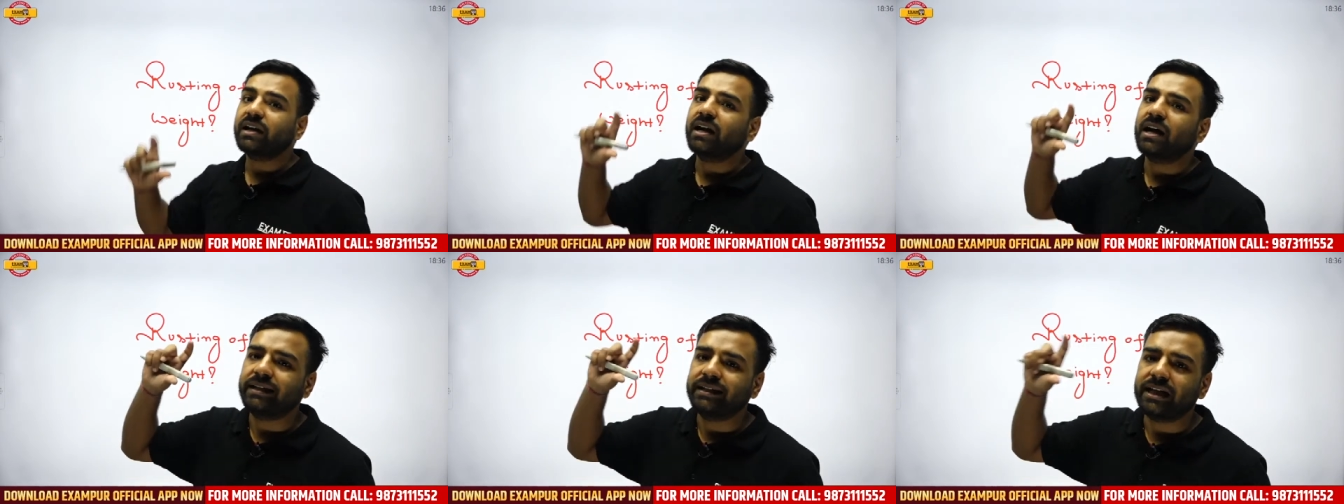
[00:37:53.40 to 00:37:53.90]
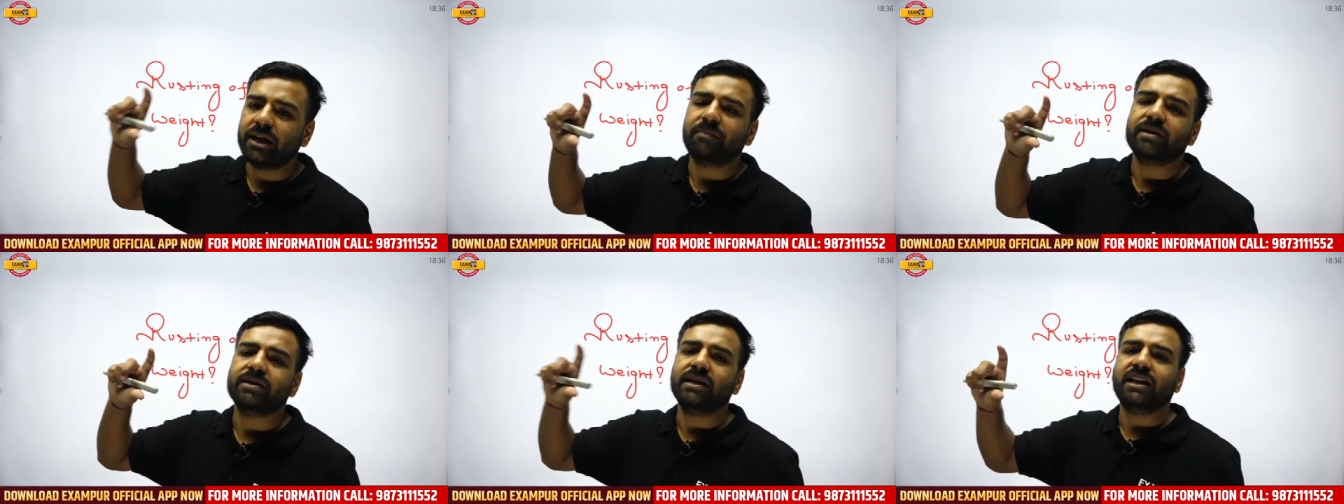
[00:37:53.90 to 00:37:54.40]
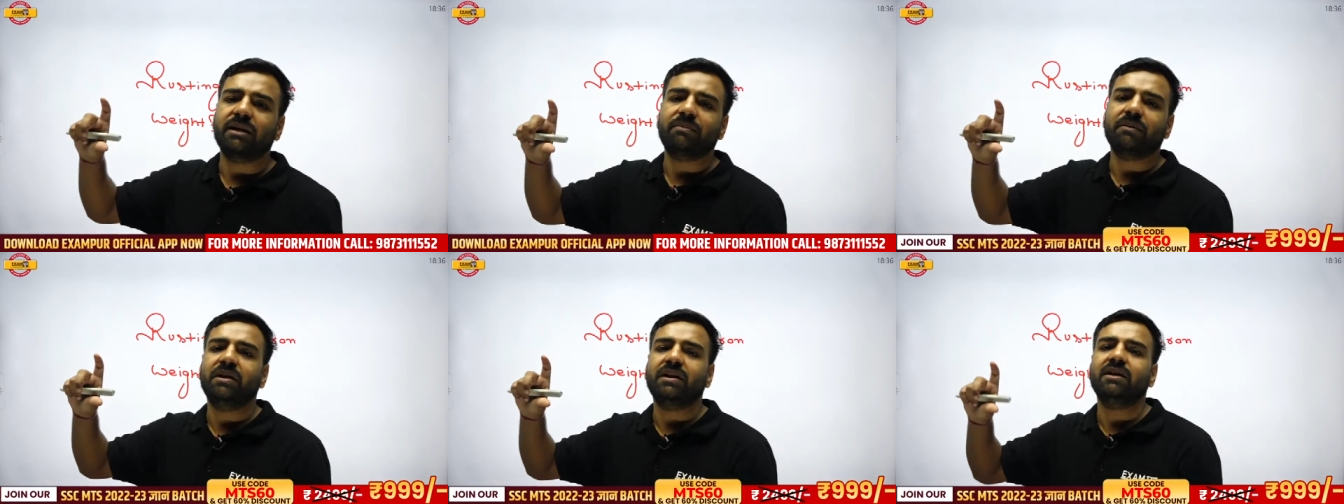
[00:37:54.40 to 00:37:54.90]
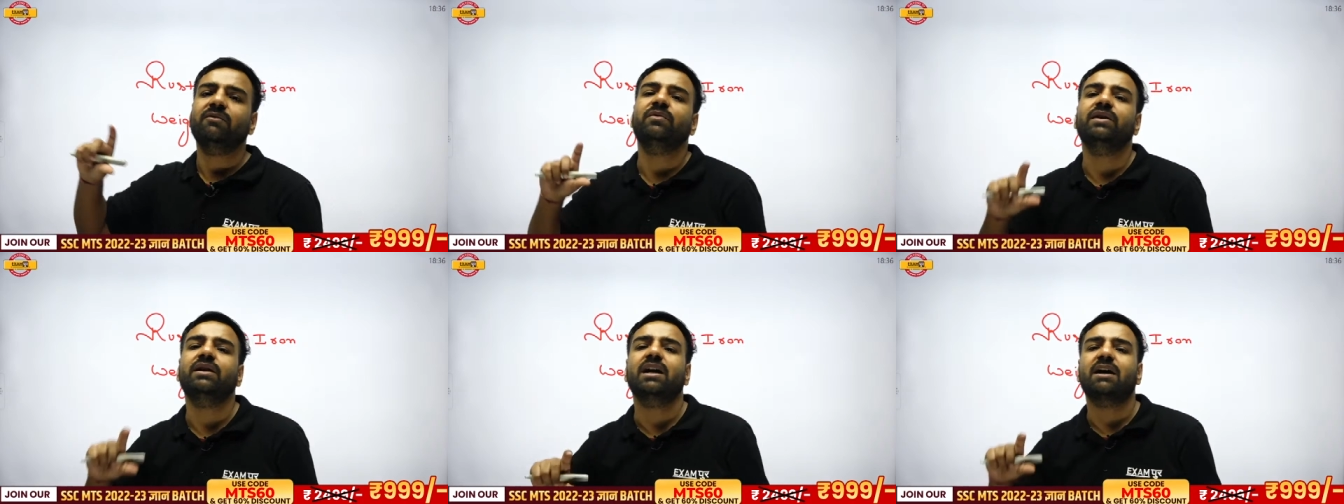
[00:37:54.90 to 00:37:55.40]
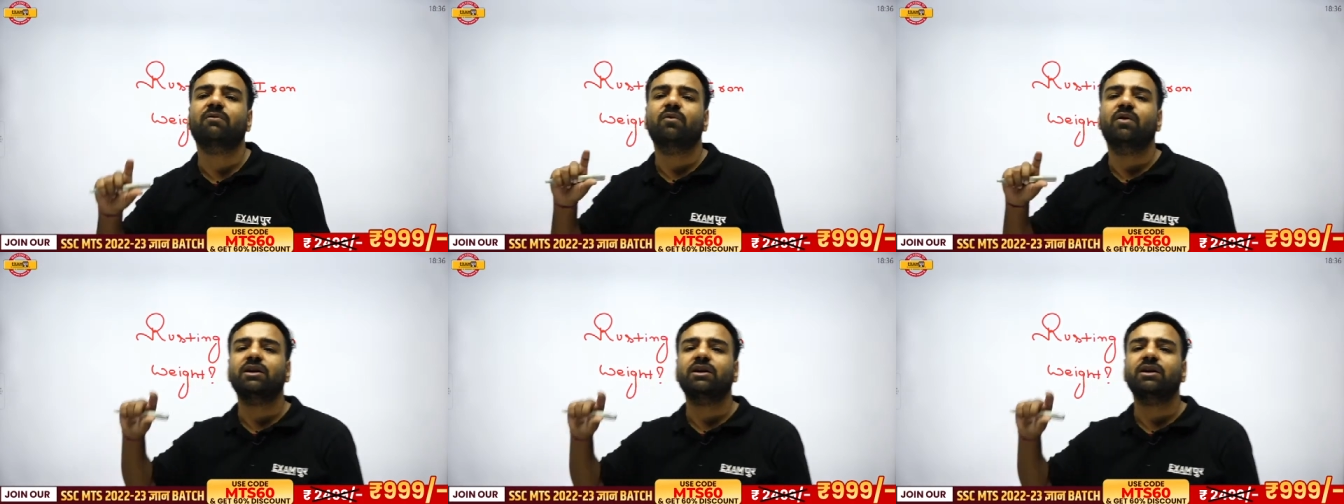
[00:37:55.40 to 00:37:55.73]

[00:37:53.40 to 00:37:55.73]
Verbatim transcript: Out of our 100% capability,